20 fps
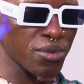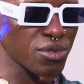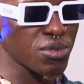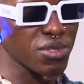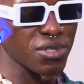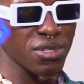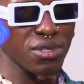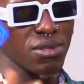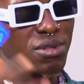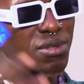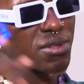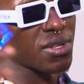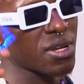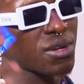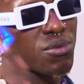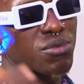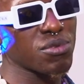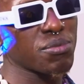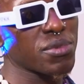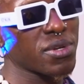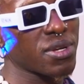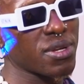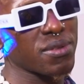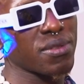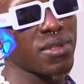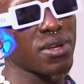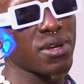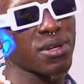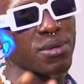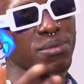between all that we met.
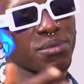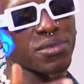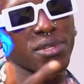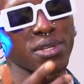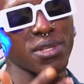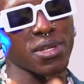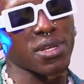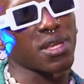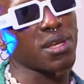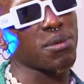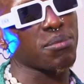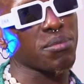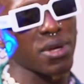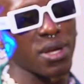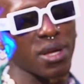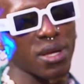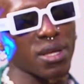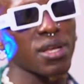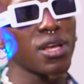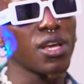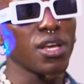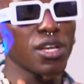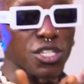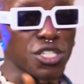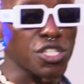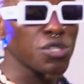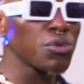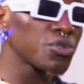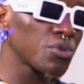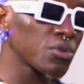Then I came back.
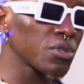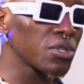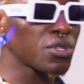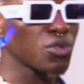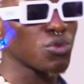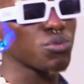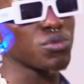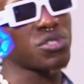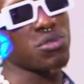She was the one that told me